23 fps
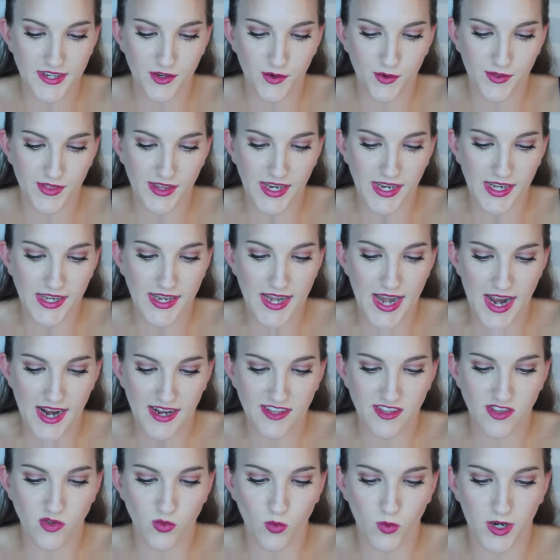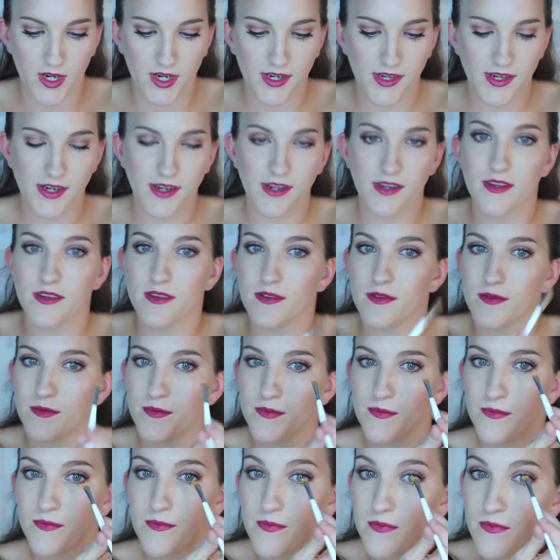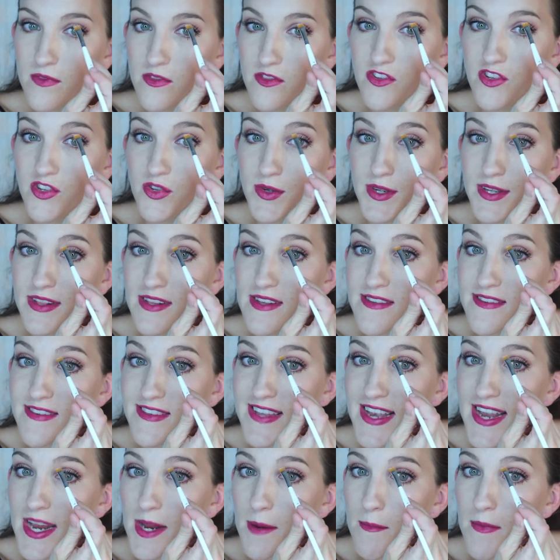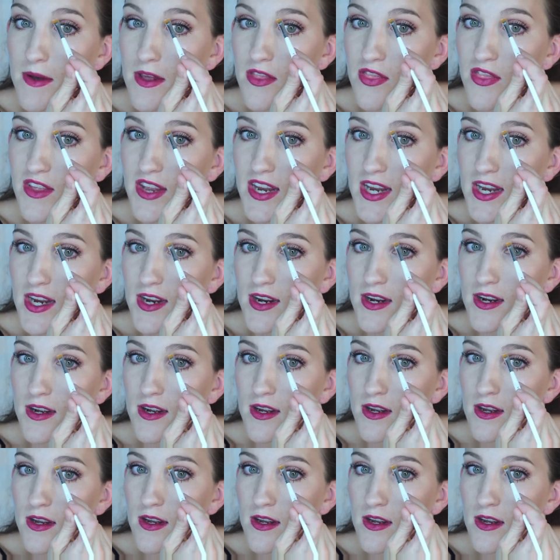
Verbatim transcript: to the next one, doing the same thing.